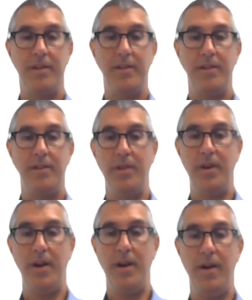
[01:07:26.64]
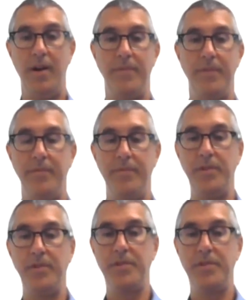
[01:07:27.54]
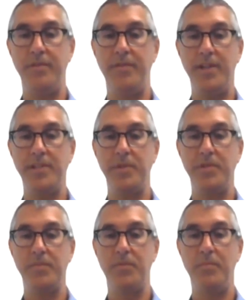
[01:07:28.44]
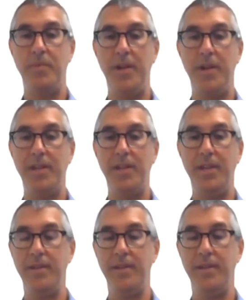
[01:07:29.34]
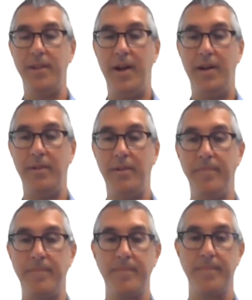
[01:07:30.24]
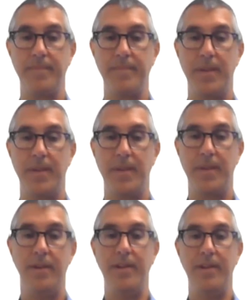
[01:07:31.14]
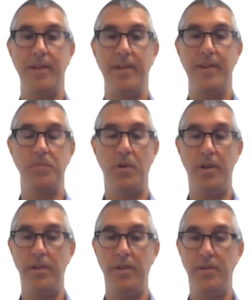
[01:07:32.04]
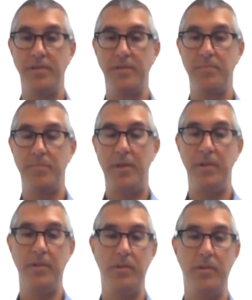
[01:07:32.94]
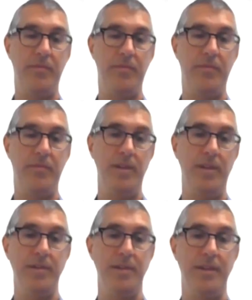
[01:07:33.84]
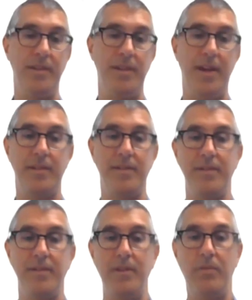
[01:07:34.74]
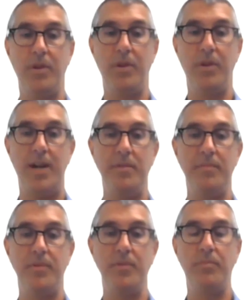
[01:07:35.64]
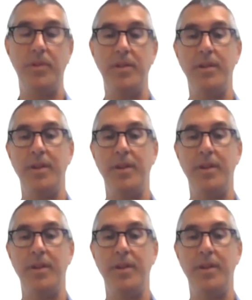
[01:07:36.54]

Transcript: You know, the the future investments we're making, um, again, each one of those is probably a little bit varied in in that you know runtime improvement.